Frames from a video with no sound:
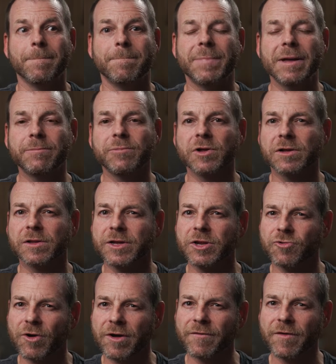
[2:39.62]
biblically
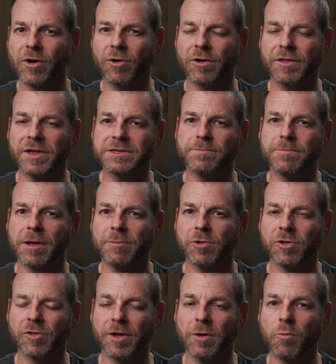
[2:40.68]
driven, or at least biblically